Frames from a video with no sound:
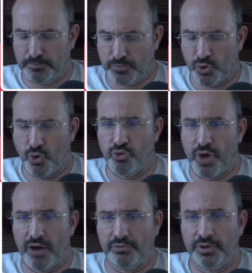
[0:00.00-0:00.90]
go
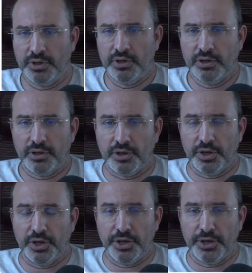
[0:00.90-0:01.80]
down
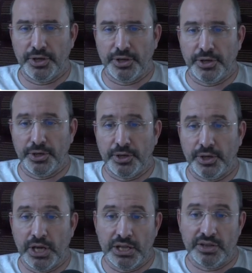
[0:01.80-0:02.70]

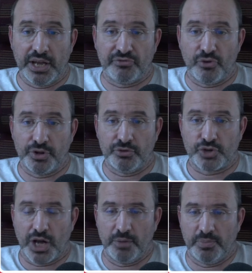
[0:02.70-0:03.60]
and therefore you
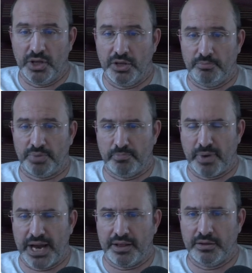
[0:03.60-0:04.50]
shall be
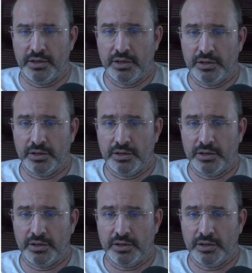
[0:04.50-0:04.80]
prepared,